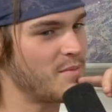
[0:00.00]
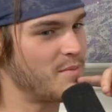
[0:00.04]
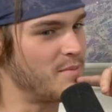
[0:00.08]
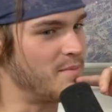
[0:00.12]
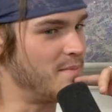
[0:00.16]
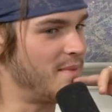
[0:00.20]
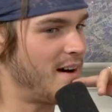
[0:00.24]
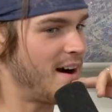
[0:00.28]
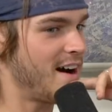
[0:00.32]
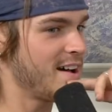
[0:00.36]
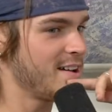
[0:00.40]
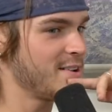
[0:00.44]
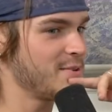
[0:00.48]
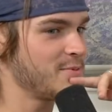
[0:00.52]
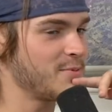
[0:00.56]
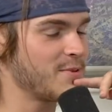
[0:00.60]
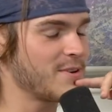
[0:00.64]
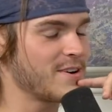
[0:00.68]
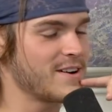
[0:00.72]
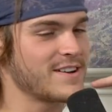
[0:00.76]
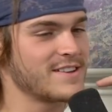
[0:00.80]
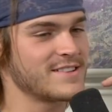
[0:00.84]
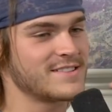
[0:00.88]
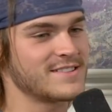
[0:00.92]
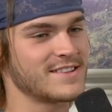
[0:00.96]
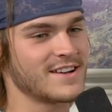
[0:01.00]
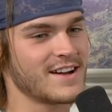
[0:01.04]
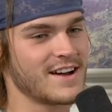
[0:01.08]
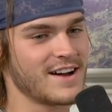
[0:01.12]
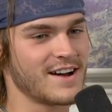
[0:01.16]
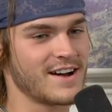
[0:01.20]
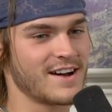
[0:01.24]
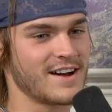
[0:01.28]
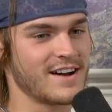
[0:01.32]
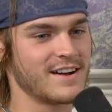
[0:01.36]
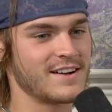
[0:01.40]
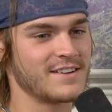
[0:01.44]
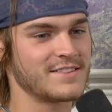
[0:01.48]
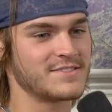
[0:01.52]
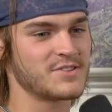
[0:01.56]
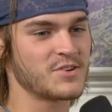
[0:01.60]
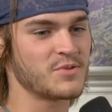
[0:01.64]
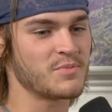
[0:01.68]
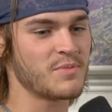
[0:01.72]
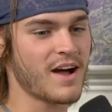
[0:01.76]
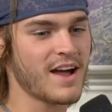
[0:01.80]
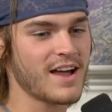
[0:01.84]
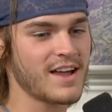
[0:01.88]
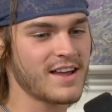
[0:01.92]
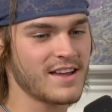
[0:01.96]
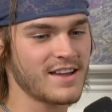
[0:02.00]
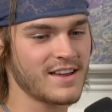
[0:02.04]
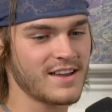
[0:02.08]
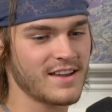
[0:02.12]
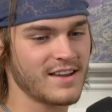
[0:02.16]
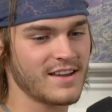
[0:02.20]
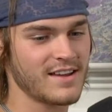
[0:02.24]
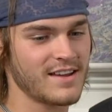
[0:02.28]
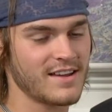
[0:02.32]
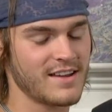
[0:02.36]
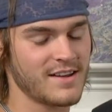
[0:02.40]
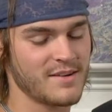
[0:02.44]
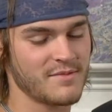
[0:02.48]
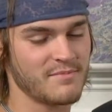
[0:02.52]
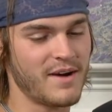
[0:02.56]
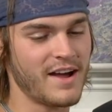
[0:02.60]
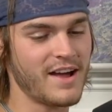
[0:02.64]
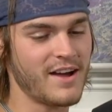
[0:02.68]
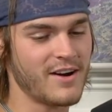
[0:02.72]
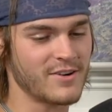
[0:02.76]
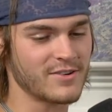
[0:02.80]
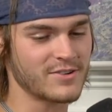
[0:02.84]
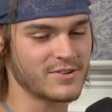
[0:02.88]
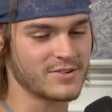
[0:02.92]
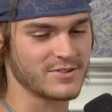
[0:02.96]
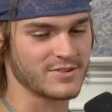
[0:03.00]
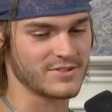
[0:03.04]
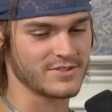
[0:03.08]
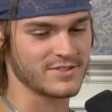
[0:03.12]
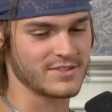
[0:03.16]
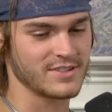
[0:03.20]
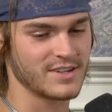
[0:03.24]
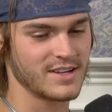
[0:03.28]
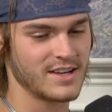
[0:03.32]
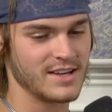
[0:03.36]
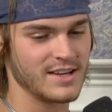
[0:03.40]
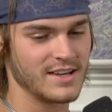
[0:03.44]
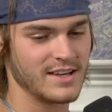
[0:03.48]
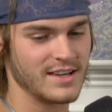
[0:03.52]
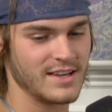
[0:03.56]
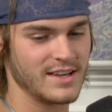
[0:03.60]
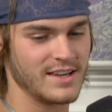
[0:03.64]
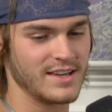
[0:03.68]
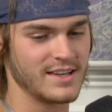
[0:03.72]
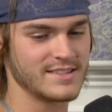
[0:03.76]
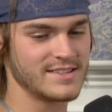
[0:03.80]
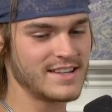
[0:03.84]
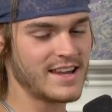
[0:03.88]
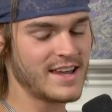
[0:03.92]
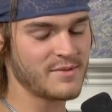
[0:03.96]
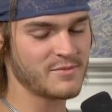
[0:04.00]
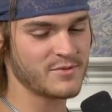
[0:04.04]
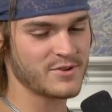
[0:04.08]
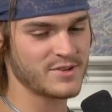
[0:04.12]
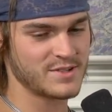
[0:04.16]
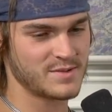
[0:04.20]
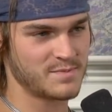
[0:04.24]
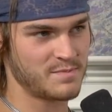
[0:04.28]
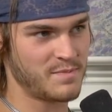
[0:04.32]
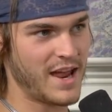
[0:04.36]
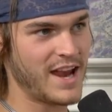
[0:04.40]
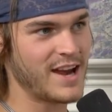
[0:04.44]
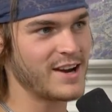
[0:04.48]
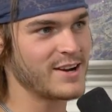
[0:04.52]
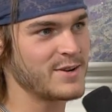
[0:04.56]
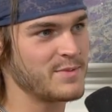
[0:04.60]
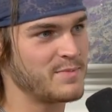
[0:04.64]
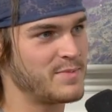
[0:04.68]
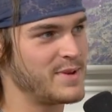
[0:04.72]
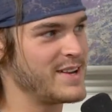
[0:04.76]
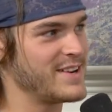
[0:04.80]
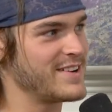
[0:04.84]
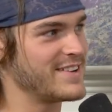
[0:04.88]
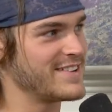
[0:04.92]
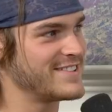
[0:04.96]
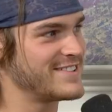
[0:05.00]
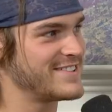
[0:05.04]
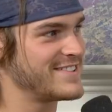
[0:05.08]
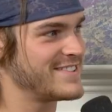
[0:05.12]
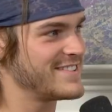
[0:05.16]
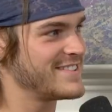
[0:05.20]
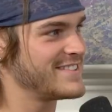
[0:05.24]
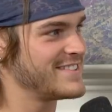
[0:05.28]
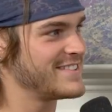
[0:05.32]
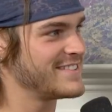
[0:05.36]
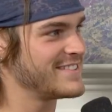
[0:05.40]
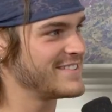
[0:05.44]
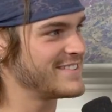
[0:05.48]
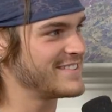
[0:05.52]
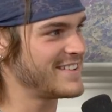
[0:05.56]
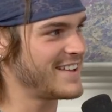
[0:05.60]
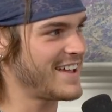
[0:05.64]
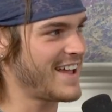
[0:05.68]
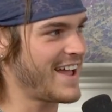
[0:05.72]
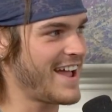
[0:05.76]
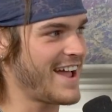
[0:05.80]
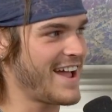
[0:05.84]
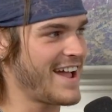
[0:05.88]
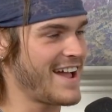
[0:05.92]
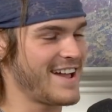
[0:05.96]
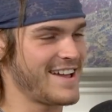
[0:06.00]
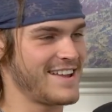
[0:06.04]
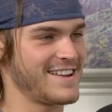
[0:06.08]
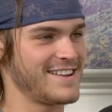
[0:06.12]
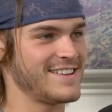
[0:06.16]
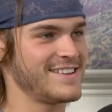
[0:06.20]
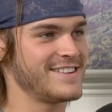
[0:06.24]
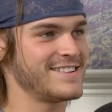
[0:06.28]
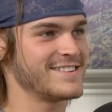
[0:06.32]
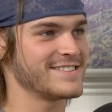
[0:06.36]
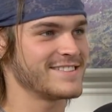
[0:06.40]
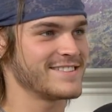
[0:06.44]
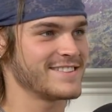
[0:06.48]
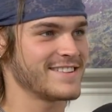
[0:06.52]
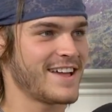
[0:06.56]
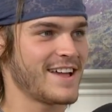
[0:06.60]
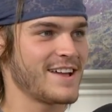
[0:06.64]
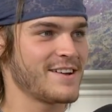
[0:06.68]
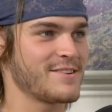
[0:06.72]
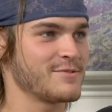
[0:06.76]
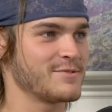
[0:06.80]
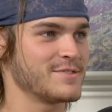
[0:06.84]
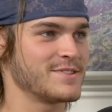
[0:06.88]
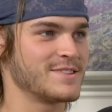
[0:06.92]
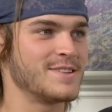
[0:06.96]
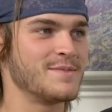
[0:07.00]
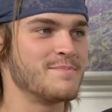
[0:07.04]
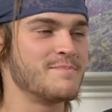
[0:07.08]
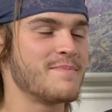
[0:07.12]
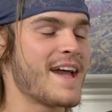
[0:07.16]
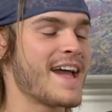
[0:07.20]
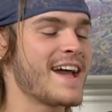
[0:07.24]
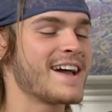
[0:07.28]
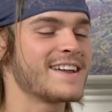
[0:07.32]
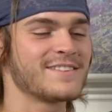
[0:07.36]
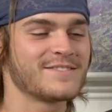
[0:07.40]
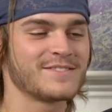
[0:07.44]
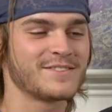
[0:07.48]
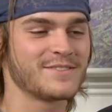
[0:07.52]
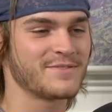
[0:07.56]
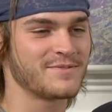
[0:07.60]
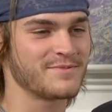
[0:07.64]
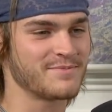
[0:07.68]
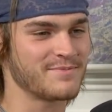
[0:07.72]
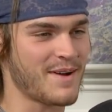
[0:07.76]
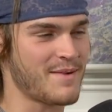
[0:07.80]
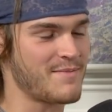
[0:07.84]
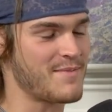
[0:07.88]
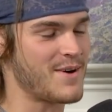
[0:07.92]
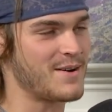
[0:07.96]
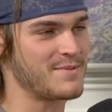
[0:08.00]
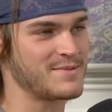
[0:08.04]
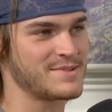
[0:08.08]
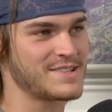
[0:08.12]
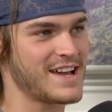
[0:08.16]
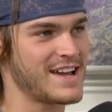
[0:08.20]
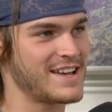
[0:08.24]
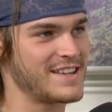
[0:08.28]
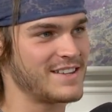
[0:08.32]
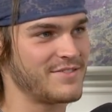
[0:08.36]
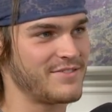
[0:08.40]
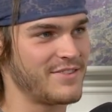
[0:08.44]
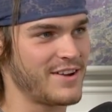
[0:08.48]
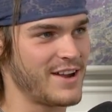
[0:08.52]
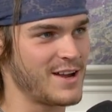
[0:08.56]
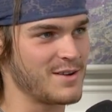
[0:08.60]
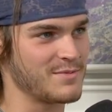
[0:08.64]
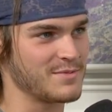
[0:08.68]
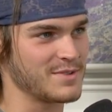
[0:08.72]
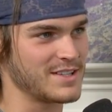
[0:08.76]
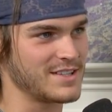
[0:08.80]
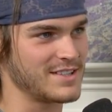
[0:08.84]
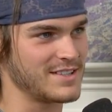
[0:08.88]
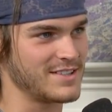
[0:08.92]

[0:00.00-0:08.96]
Mine was so my uncle, his name was Perry Pierce, and he just like was the man of my mom's side of the family.